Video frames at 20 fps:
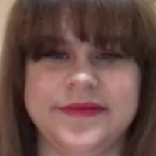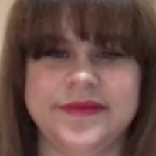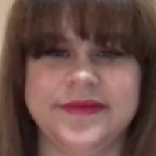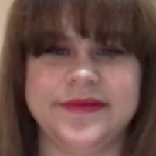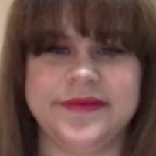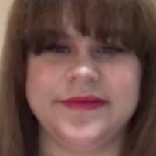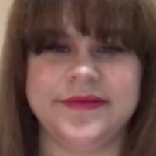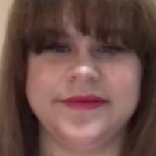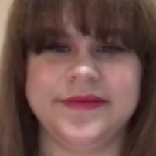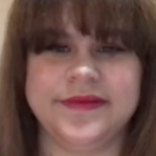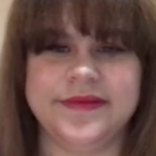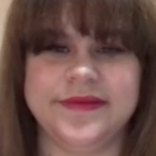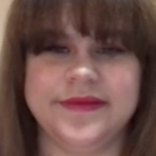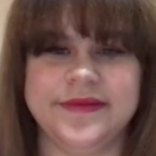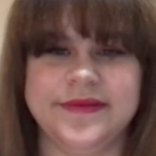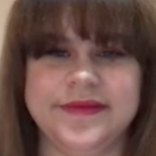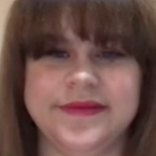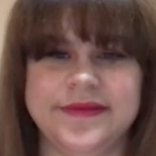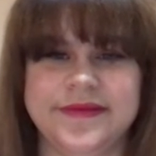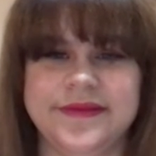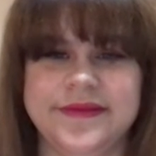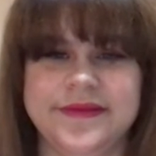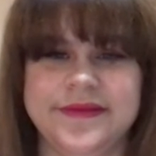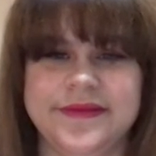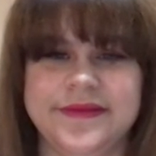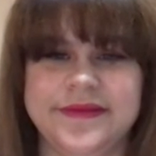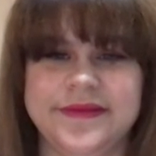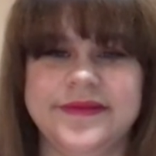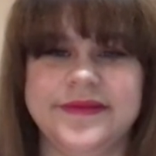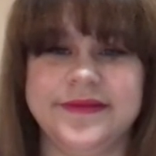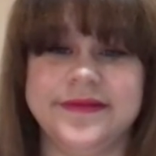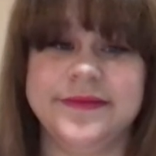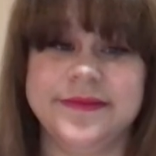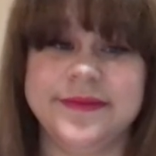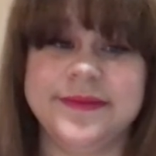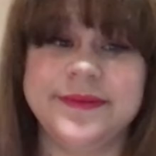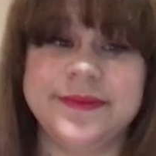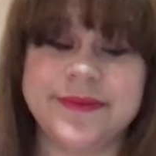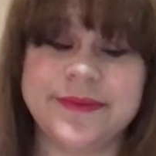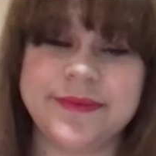
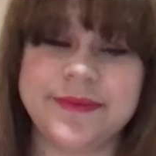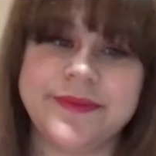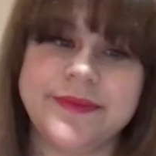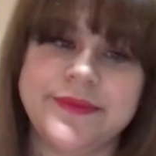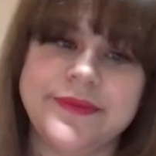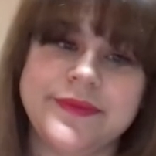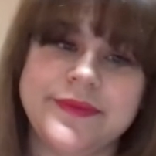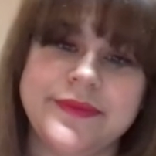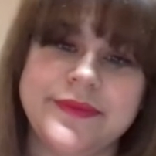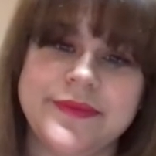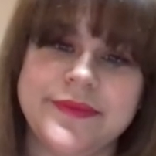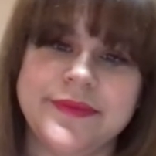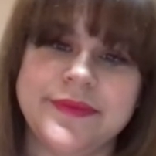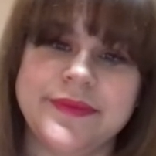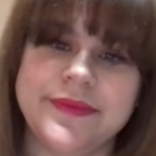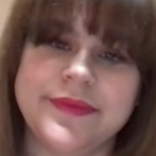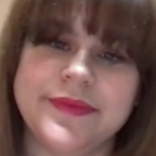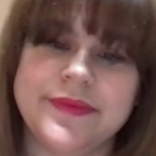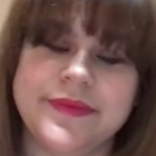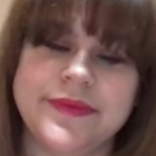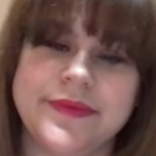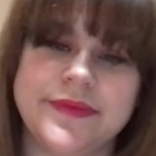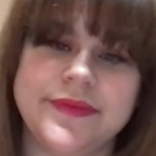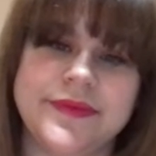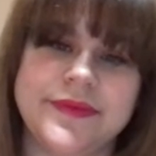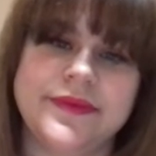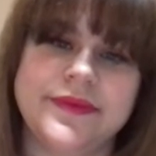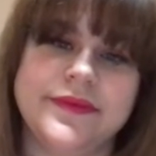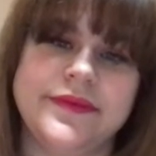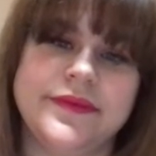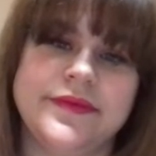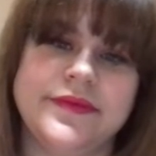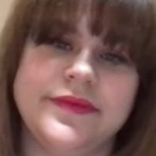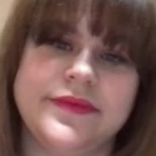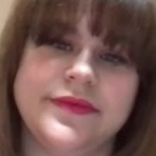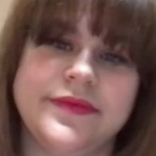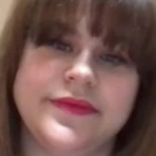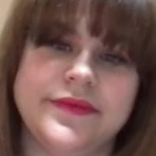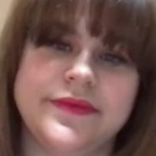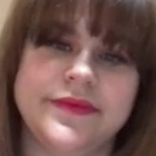
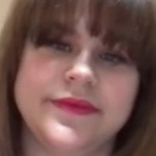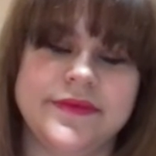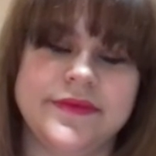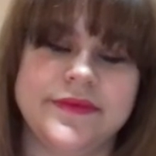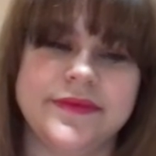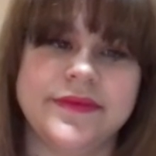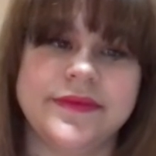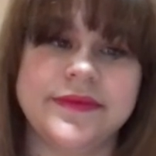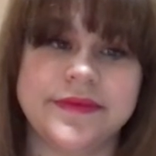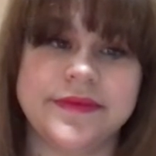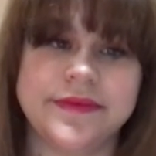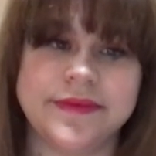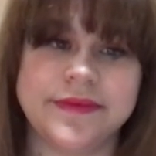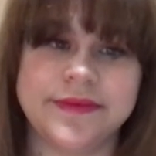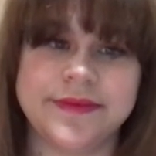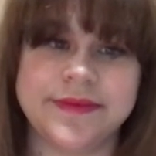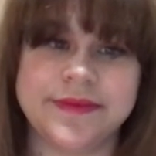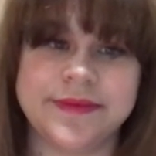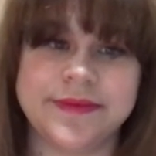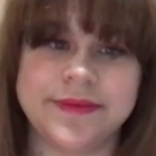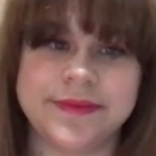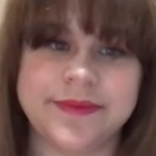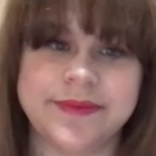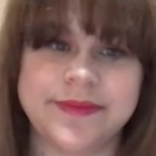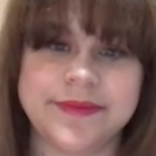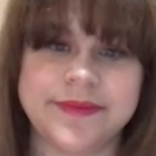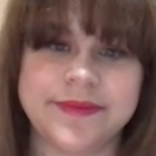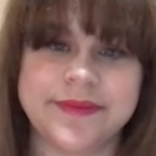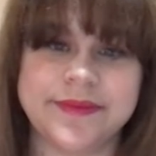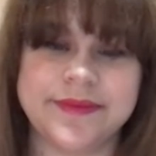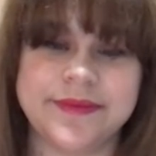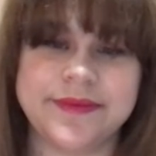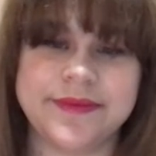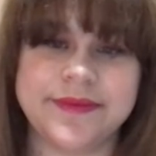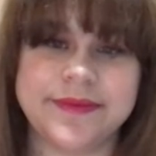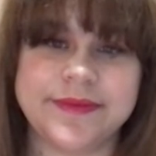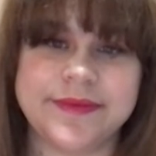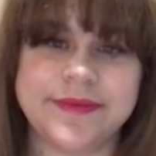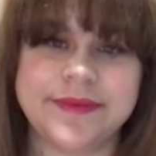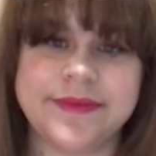
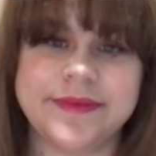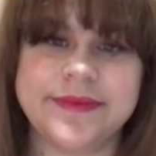The person shown says nothing.